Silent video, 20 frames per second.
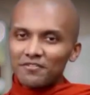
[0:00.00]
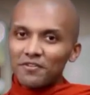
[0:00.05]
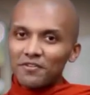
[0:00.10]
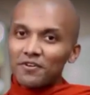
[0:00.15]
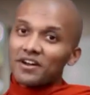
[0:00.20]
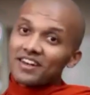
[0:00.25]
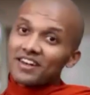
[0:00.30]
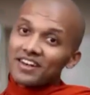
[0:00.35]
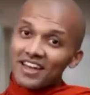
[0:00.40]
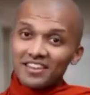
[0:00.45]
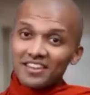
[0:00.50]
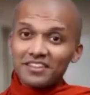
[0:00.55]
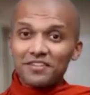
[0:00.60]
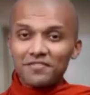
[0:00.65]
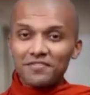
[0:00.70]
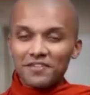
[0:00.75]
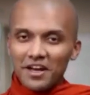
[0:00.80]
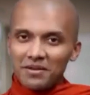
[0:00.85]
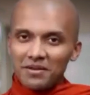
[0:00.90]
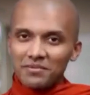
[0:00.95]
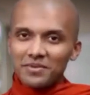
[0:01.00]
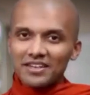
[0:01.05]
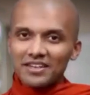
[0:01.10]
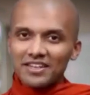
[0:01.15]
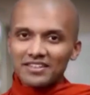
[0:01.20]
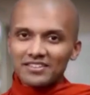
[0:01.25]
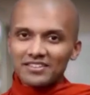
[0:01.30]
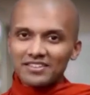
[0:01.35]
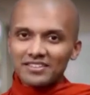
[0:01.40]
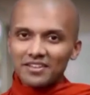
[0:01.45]
for another 5
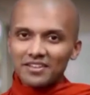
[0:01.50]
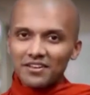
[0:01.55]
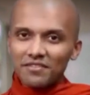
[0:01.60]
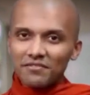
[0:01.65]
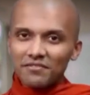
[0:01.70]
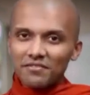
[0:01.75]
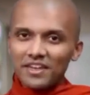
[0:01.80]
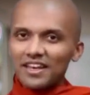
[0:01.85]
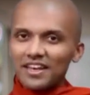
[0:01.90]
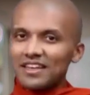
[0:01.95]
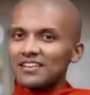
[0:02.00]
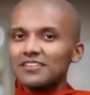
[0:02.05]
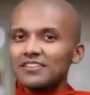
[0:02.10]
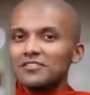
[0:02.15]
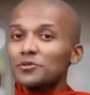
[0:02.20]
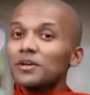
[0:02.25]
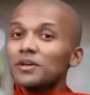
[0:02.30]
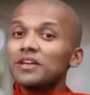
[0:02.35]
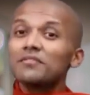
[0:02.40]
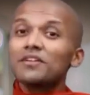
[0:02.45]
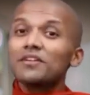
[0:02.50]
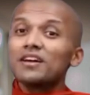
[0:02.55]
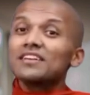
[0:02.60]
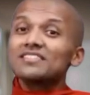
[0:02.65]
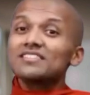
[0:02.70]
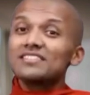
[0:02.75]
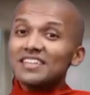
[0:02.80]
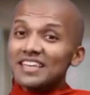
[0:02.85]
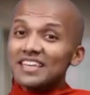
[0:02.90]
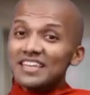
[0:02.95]
minutes, doing what
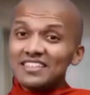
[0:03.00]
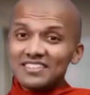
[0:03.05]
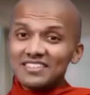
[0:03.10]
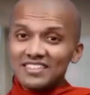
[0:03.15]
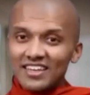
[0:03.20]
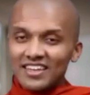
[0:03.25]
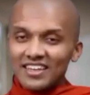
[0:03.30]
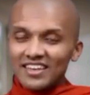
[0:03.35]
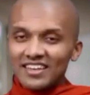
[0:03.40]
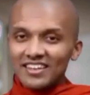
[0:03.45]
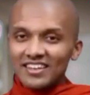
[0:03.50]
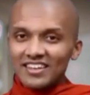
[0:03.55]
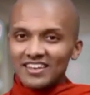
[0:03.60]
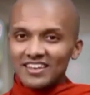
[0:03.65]
is easy,